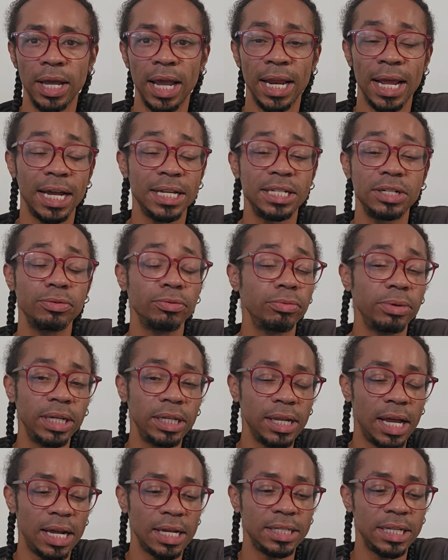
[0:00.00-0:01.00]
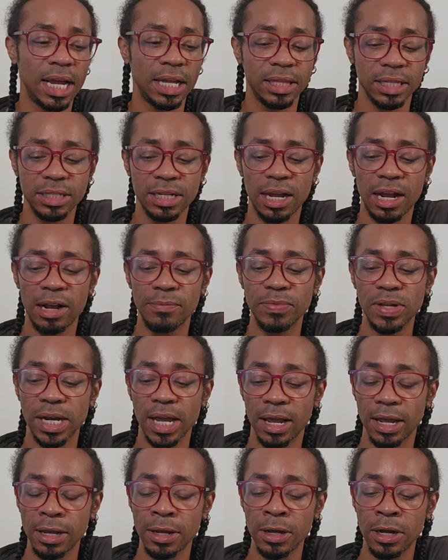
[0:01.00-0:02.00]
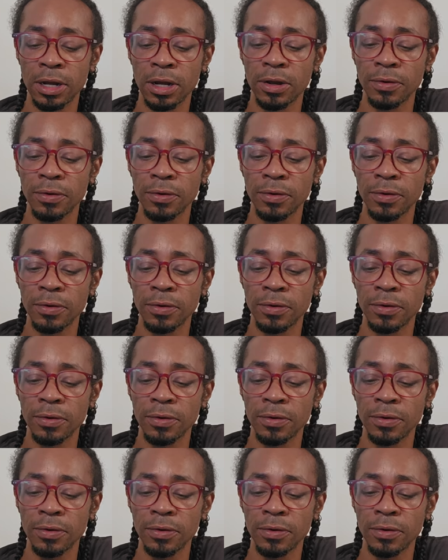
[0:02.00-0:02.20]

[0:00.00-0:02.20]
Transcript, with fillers: And I didn't realize at the time that I,